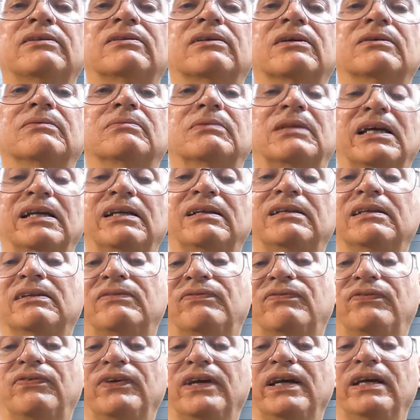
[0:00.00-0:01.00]
So they did
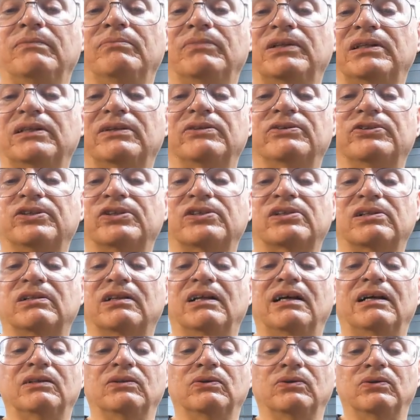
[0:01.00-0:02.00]
fit, but they're just a
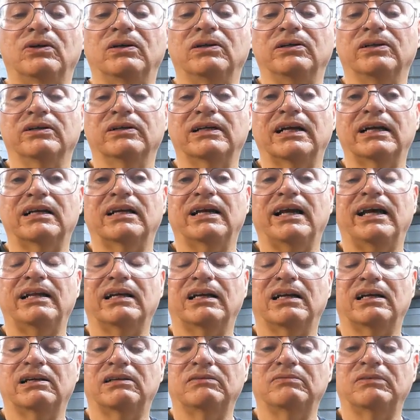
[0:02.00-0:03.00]
lot longer. That kind
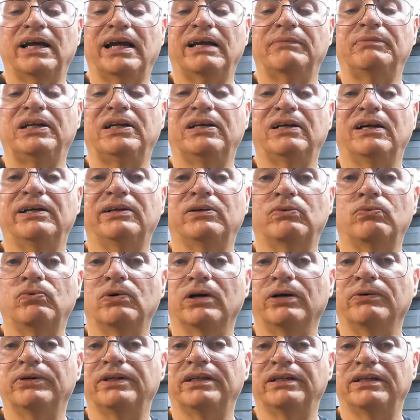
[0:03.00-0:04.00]
of had me kind of
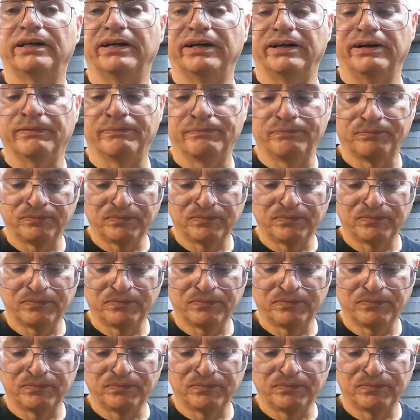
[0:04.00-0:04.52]
worried there.